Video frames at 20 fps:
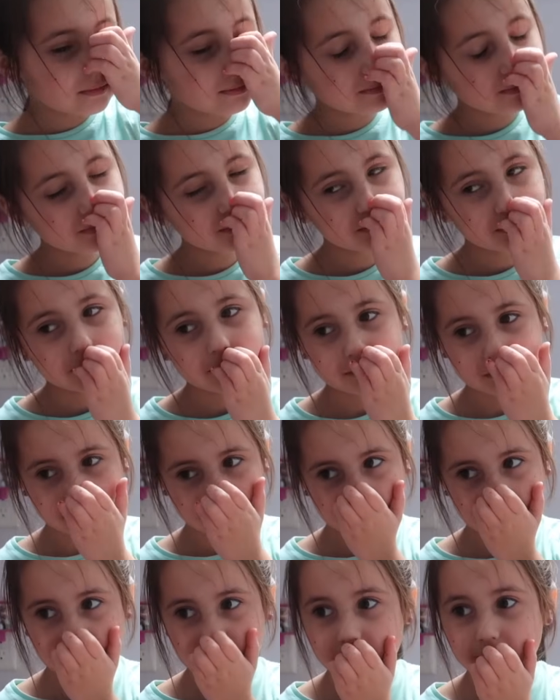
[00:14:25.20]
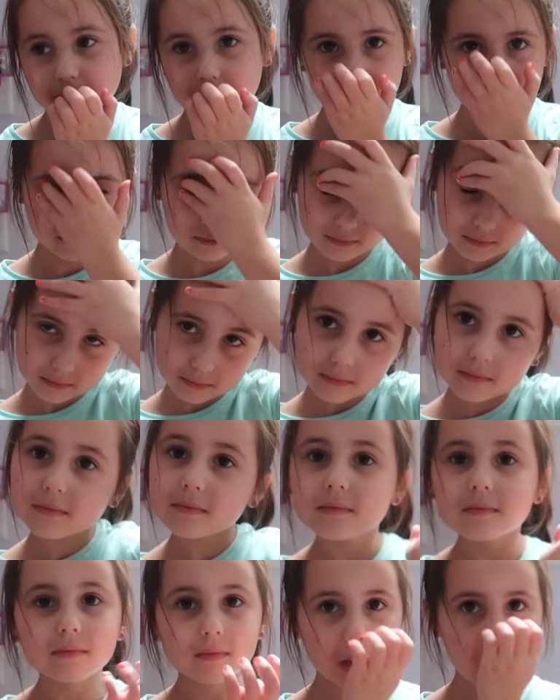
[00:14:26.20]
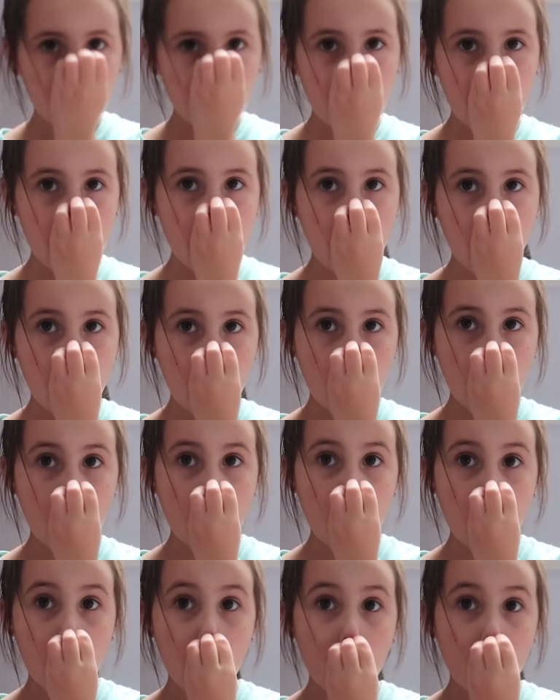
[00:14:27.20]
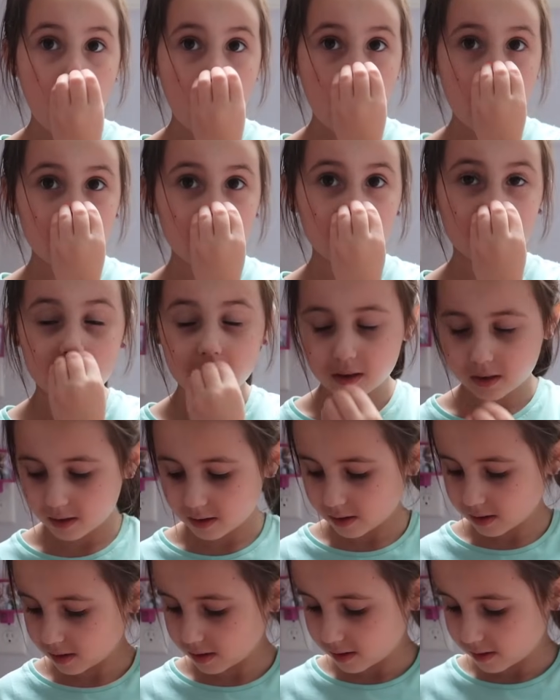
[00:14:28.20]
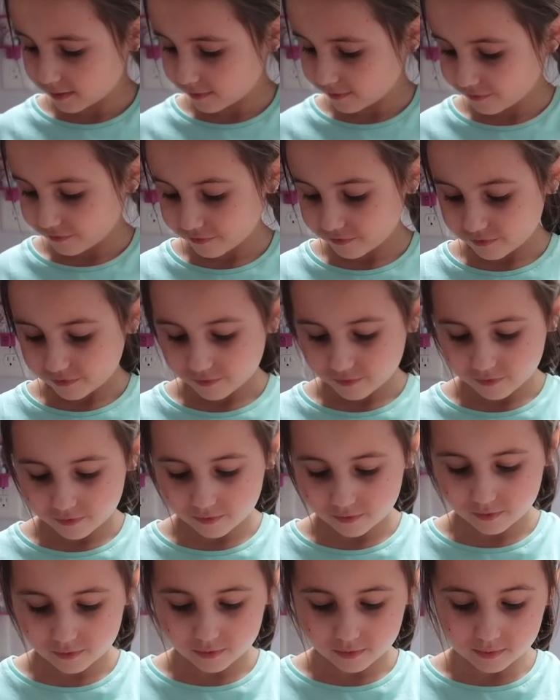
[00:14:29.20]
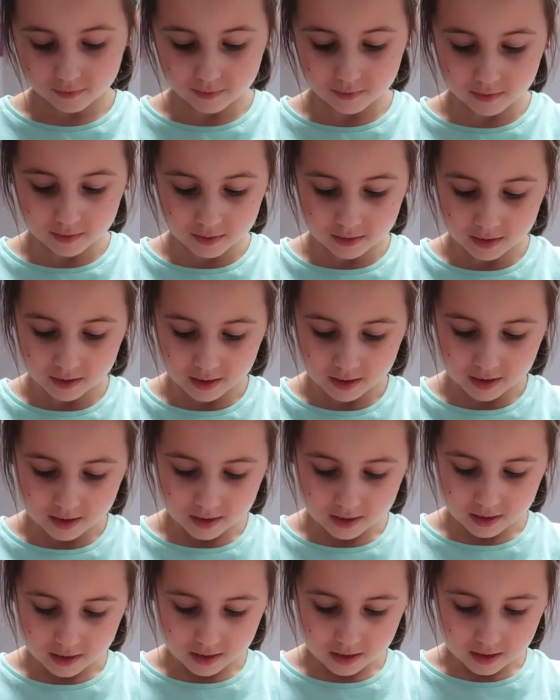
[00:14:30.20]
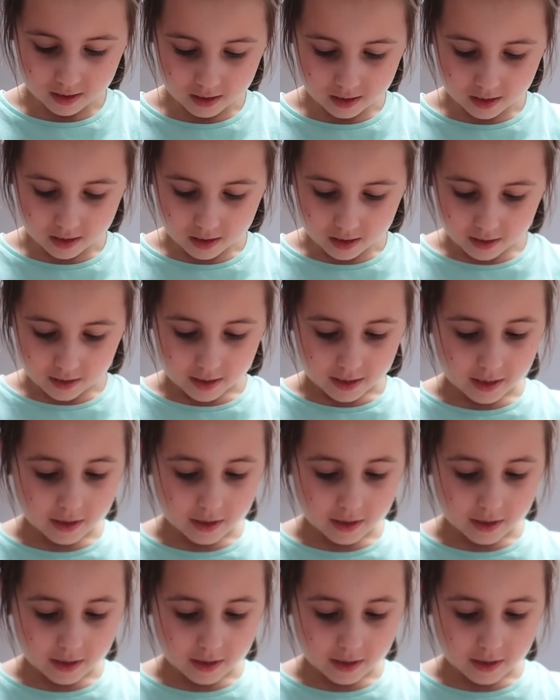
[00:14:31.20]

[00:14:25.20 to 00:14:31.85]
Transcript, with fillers: Check out our Baby, Al baby Alive Baby Doll playlist. All these videos are in there. Alright, next up.